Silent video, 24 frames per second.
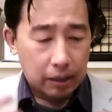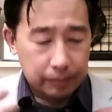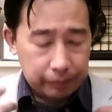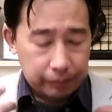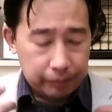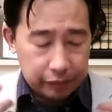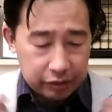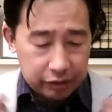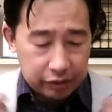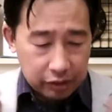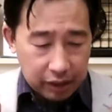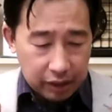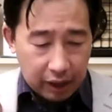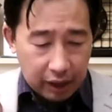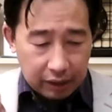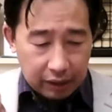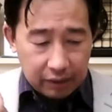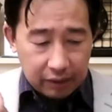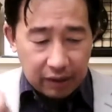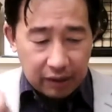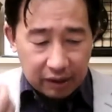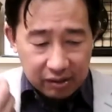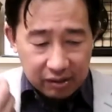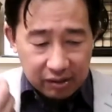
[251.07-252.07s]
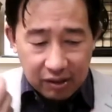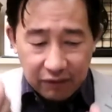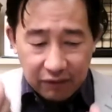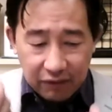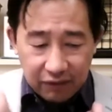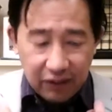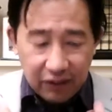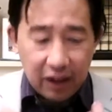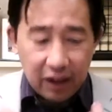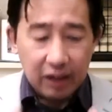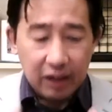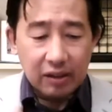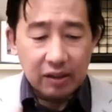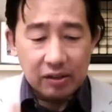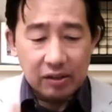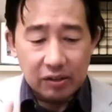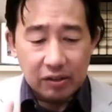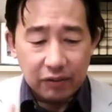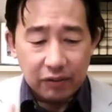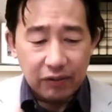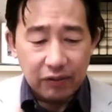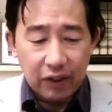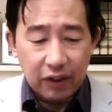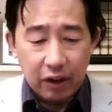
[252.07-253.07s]
So that's a fear. That's a
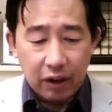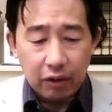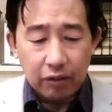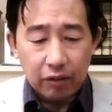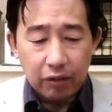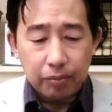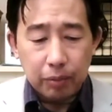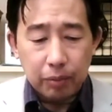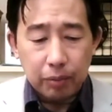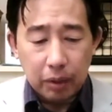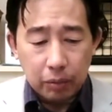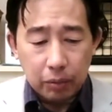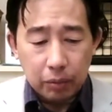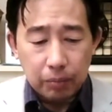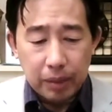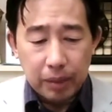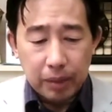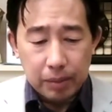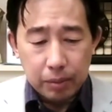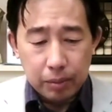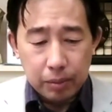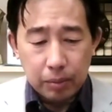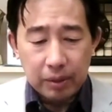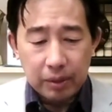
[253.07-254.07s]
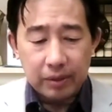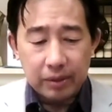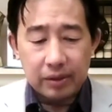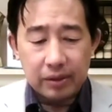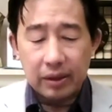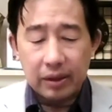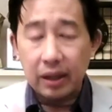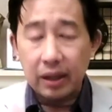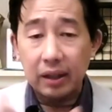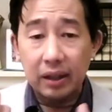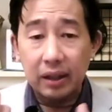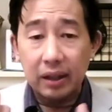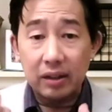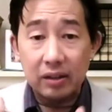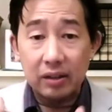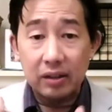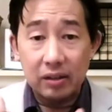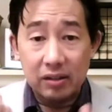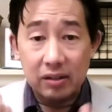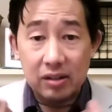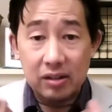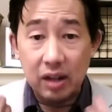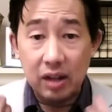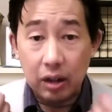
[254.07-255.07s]
fear of what people will think and
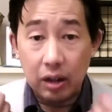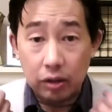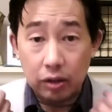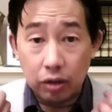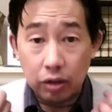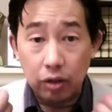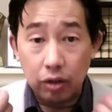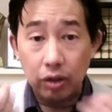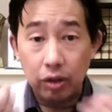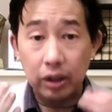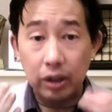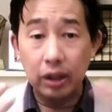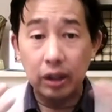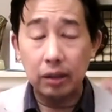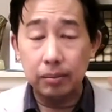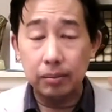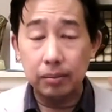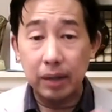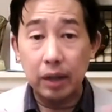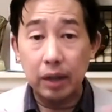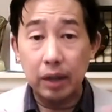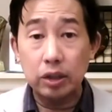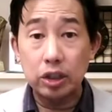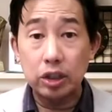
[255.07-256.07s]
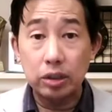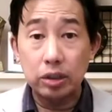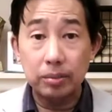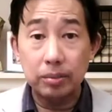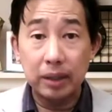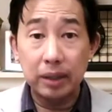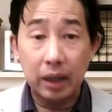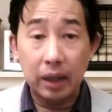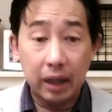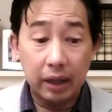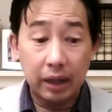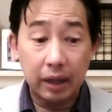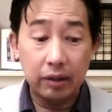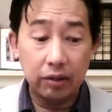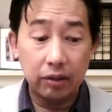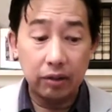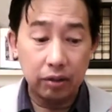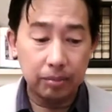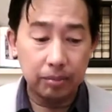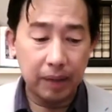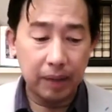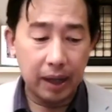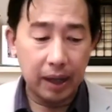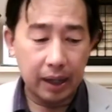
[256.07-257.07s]
start talking about you behind your
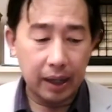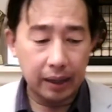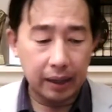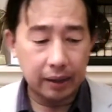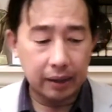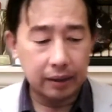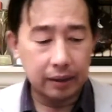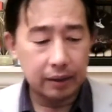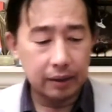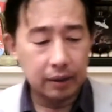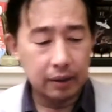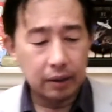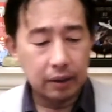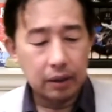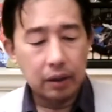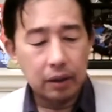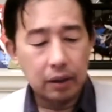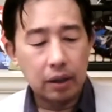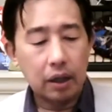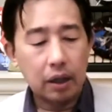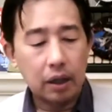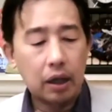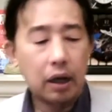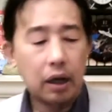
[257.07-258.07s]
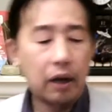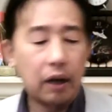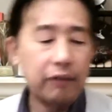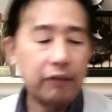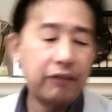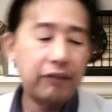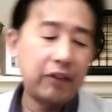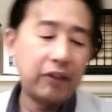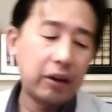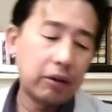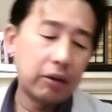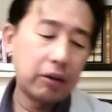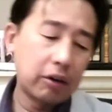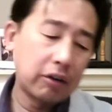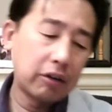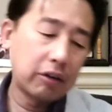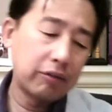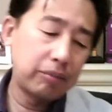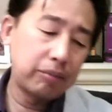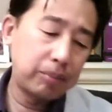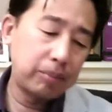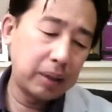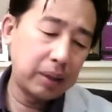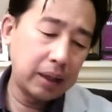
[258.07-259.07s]
back. A fear of
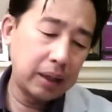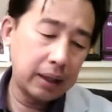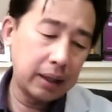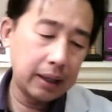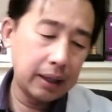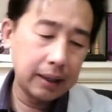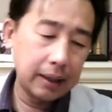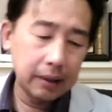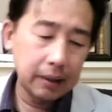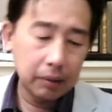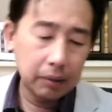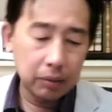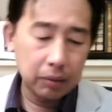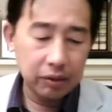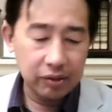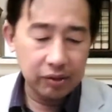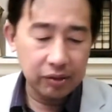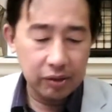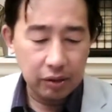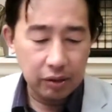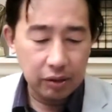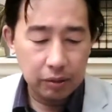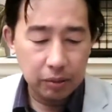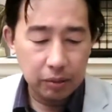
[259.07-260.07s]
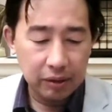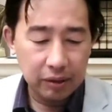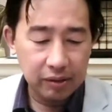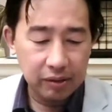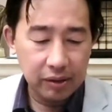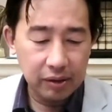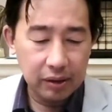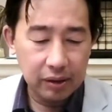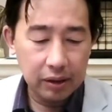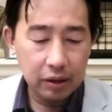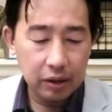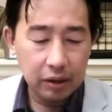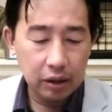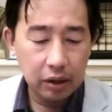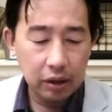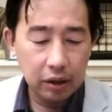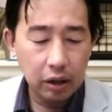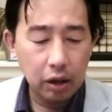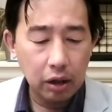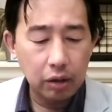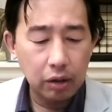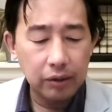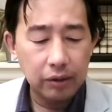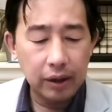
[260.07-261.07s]
being, what's the other ones that they're going,
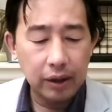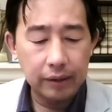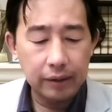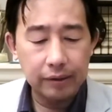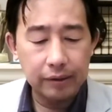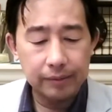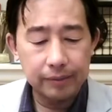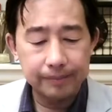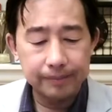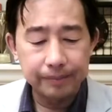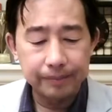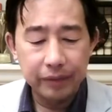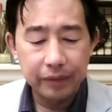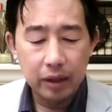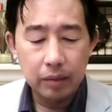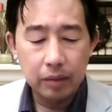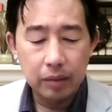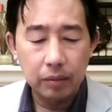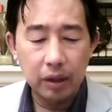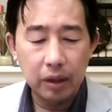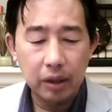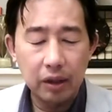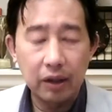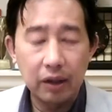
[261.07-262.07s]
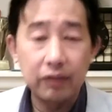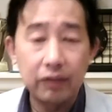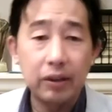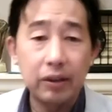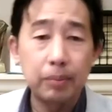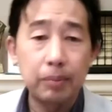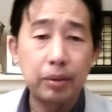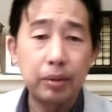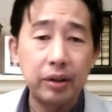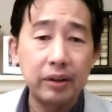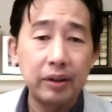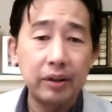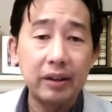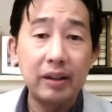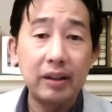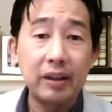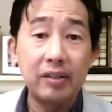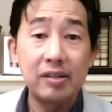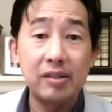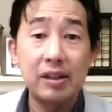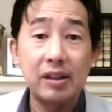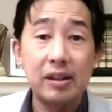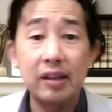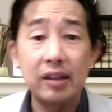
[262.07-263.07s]
oh, that if they put in
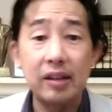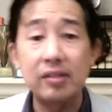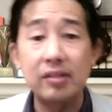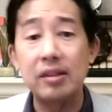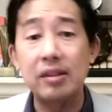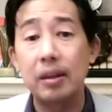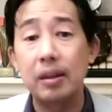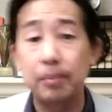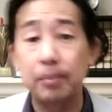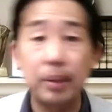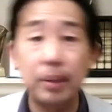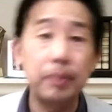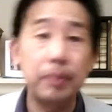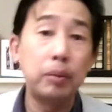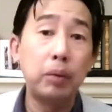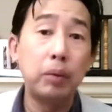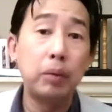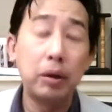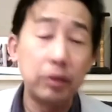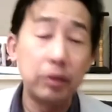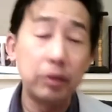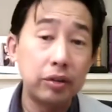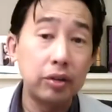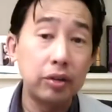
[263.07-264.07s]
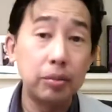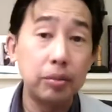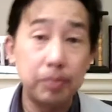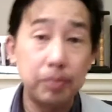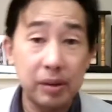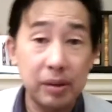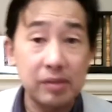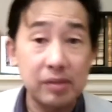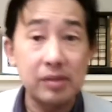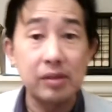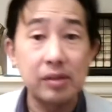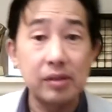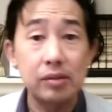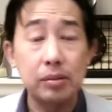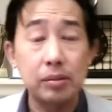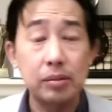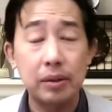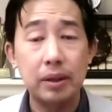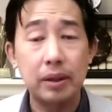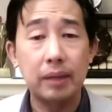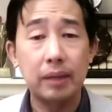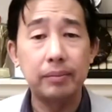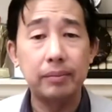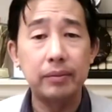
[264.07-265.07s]
this list that people won't do business with
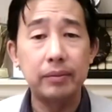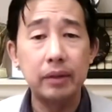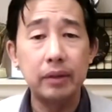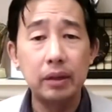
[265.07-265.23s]
them.